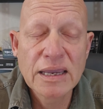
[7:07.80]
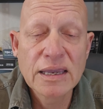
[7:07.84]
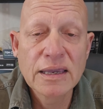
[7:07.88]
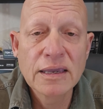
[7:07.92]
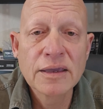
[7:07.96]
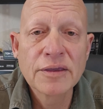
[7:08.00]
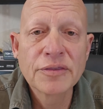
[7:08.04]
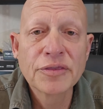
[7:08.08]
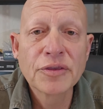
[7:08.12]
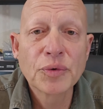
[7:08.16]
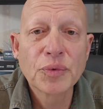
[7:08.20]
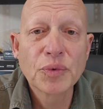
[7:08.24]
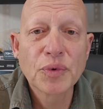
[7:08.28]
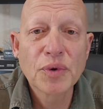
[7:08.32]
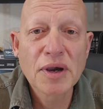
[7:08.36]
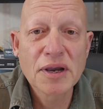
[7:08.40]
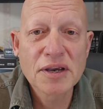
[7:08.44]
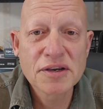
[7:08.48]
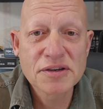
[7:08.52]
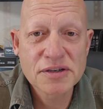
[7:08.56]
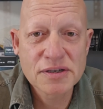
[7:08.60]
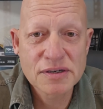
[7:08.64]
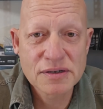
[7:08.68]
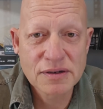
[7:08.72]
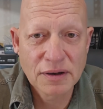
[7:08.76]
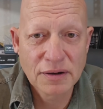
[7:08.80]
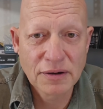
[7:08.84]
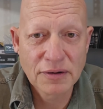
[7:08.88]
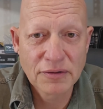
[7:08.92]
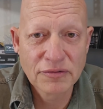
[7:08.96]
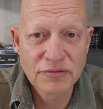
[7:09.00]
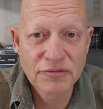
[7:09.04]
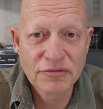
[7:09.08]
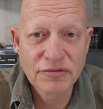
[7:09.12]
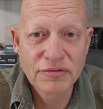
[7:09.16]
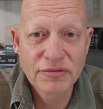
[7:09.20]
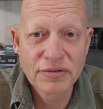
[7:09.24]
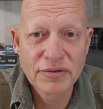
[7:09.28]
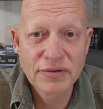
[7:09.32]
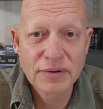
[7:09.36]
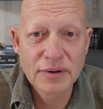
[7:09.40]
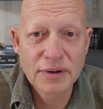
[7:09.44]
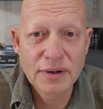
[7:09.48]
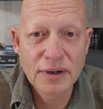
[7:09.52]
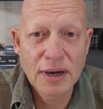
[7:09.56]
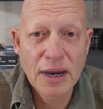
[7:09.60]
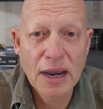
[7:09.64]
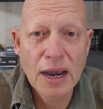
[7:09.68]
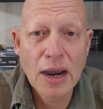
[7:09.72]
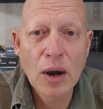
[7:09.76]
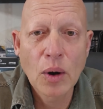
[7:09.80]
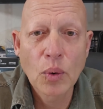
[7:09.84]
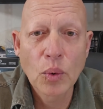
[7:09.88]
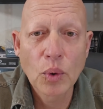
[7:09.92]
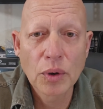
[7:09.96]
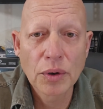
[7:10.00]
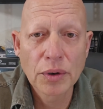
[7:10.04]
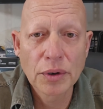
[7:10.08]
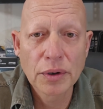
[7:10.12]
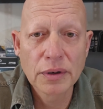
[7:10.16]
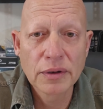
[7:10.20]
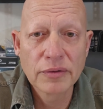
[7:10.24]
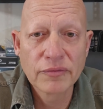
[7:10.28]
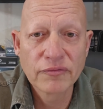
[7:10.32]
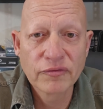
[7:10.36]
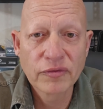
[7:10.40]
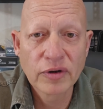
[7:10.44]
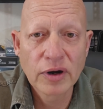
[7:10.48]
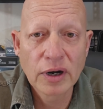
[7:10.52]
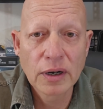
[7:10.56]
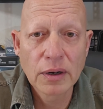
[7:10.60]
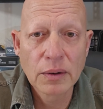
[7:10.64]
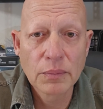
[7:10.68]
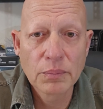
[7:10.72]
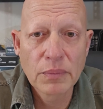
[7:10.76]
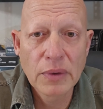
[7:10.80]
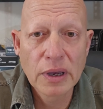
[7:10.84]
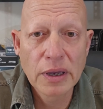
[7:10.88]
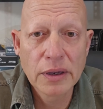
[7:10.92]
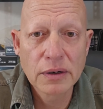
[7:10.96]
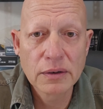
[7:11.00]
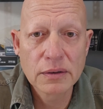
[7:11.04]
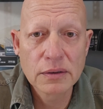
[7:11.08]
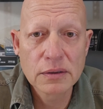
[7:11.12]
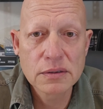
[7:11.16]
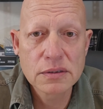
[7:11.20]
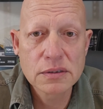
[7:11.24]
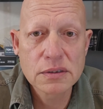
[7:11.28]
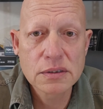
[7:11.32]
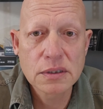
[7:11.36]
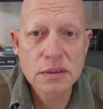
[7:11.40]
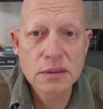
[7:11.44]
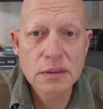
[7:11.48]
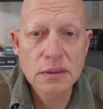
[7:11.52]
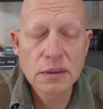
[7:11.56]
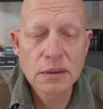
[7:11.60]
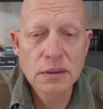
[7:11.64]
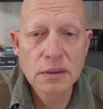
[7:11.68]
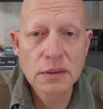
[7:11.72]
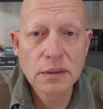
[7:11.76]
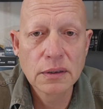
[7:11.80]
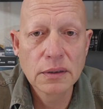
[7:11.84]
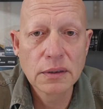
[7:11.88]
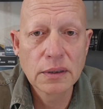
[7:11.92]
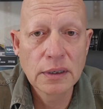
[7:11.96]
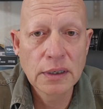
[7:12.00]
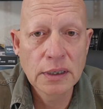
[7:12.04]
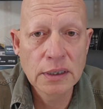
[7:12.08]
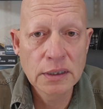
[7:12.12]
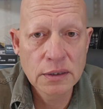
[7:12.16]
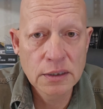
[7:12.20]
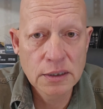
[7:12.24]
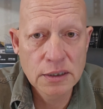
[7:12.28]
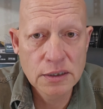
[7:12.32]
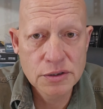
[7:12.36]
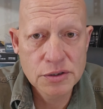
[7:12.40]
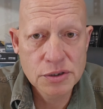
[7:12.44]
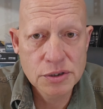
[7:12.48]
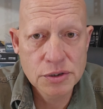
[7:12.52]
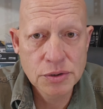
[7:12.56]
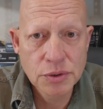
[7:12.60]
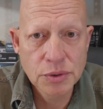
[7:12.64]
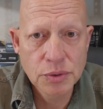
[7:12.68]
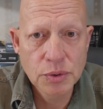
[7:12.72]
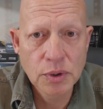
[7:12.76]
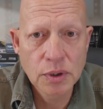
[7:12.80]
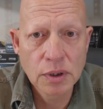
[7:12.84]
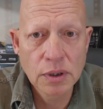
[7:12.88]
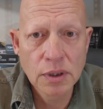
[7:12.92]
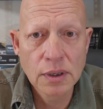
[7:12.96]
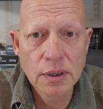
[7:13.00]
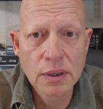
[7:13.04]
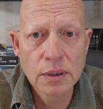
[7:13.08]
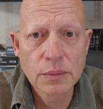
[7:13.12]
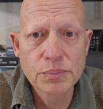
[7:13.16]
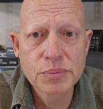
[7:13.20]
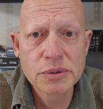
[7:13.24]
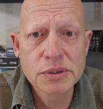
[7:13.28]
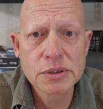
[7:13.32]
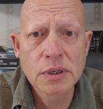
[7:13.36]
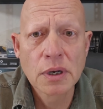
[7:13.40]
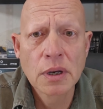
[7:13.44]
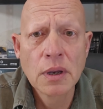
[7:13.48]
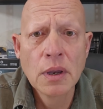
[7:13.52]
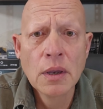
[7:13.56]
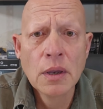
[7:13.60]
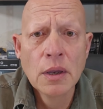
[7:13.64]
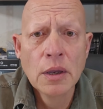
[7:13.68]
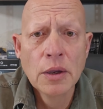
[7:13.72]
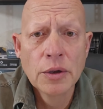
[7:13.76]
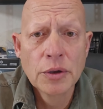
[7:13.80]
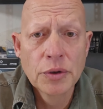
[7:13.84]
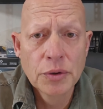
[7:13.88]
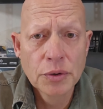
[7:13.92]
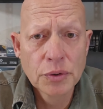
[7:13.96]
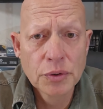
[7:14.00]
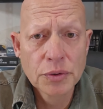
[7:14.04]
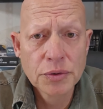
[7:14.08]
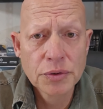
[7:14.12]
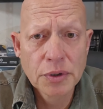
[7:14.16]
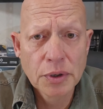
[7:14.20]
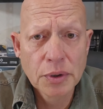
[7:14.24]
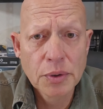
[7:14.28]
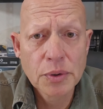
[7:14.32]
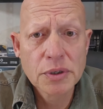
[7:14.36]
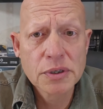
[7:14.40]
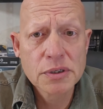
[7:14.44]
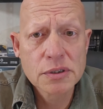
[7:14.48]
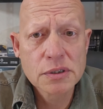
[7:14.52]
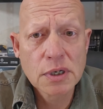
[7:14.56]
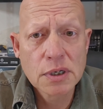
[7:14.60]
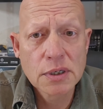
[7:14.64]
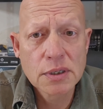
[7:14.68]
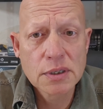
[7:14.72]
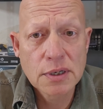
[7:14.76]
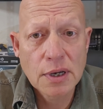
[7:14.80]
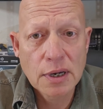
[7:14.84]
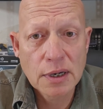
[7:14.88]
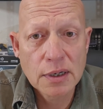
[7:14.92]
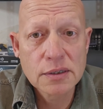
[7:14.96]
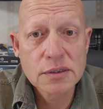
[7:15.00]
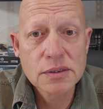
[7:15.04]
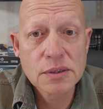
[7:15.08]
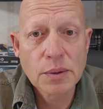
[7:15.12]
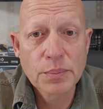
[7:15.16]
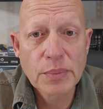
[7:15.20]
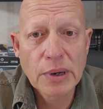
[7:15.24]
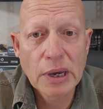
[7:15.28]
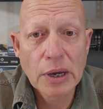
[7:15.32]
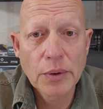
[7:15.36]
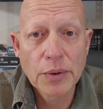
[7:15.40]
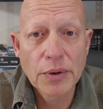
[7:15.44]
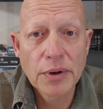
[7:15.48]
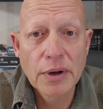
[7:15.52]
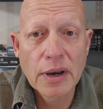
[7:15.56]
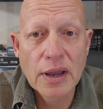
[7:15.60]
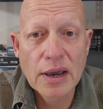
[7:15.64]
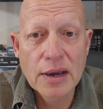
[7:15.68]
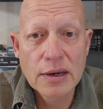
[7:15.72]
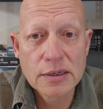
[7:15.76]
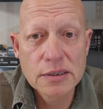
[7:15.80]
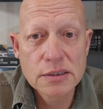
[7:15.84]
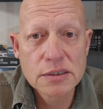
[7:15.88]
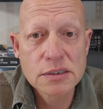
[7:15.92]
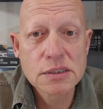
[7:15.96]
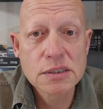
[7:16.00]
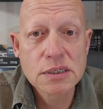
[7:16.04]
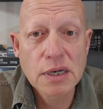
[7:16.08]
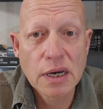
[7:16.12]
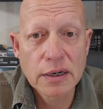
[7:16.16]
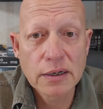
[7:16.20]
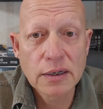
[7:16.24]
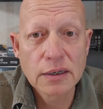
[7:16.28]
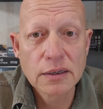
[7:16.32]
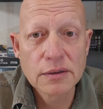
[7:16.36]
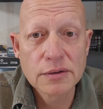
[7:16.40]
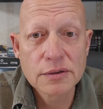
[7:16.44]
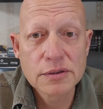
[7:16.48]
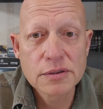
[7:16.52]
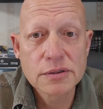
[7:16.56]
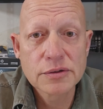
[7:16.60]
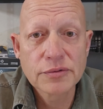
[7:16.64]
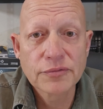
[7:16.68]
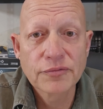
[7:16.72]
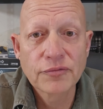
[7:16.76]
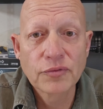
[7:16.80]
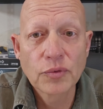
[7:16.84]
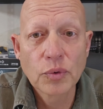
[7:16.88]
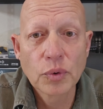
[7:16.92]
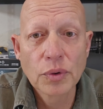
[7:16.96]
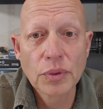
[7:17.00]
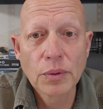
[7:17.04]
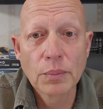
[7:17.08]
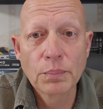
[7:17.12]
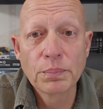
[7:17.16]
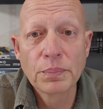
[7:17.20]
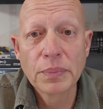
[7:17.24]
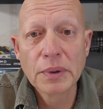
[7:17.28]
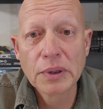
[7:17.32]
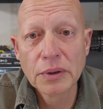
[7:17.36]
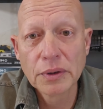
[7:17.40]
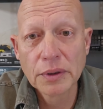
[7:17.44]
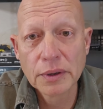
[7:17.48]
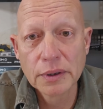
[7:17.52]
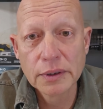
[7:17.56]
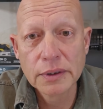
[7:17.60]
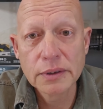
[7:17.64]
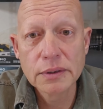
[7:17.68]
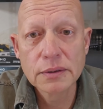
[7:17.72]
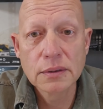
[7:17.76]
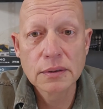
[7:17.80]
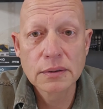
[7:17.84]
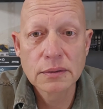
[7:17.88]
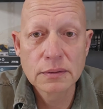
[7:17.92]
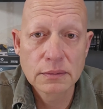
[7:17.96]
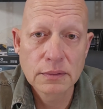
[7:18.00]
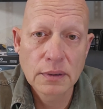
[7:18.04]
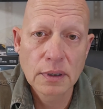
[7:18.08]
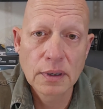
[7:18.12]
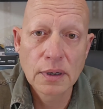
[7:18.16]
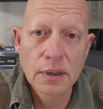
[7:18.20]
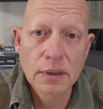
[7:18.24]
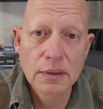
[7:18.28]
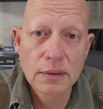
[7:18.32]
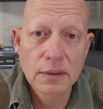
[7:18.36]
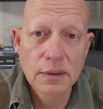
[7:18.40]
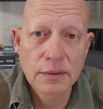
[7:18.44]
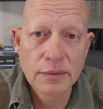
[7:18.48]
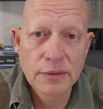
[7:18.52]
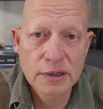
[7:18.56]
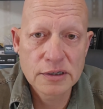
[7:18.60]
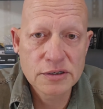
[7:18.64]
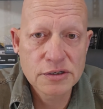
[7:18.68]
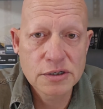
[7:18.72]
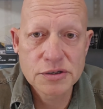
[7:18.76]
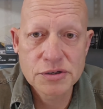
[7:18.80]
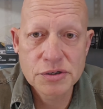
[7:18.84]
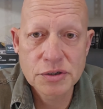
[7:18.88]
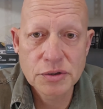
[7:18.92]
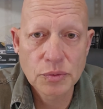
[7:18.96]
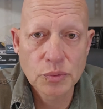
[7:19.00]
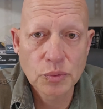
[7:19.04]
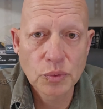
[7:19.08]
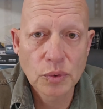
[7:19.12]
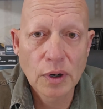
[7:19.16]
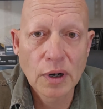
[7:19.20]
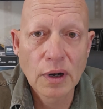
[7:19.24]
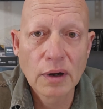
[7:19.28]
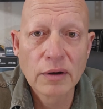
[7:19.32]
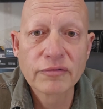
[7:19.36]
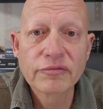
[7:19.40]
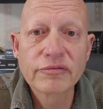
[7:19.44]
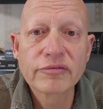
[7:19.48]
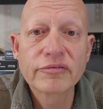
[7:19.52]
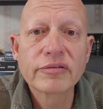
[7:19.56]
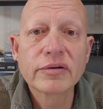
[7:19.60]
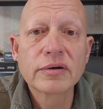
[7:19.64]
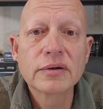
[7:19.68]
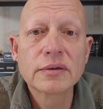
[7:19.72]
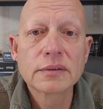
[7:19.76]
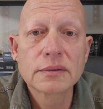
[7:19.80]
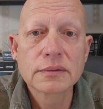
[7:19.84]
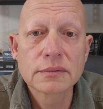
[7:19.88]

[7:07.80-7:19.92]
in the rest of our environmentals. In these two clips, you'll notice it takes about nine seconds for the bullet, and, a, and that's just a rough